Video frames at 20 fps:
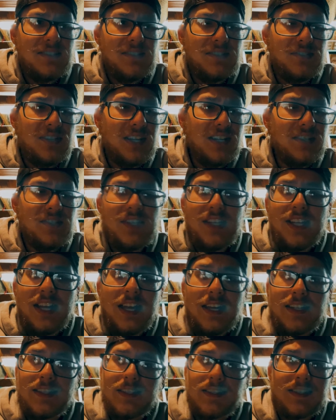
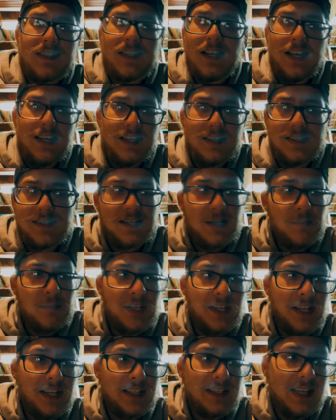JGS,
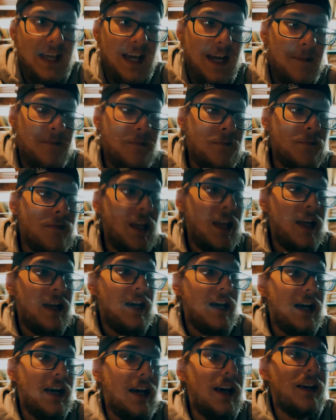something like that.
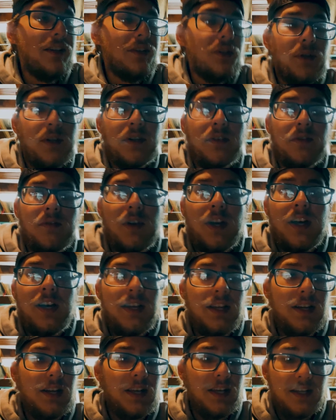You can
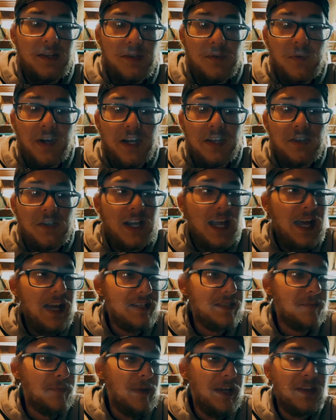run regular
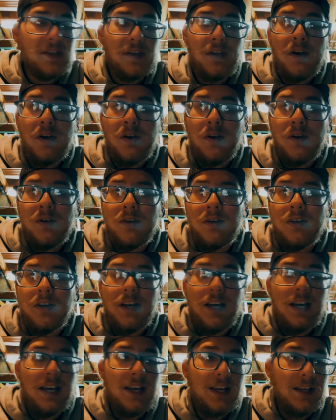gas,
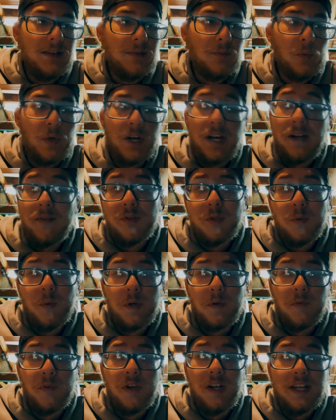methanol, whatever you
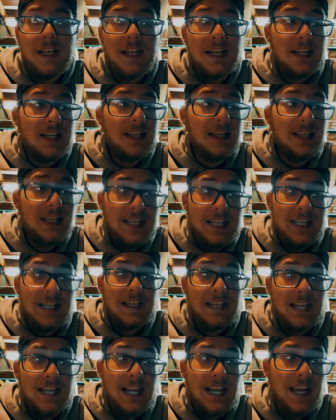want to run in it.
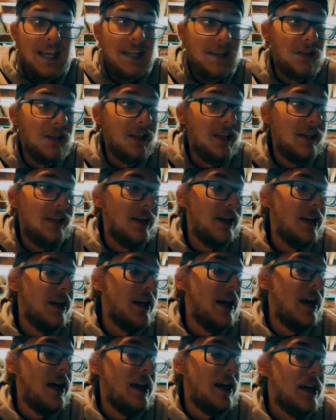It can handle it.
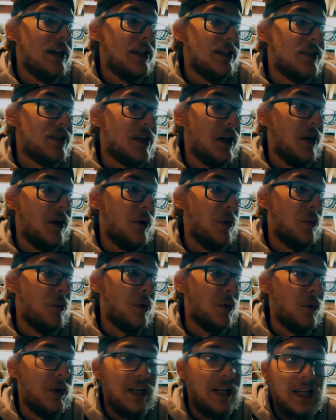So
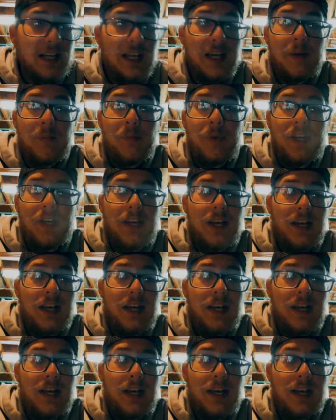we're going to end up...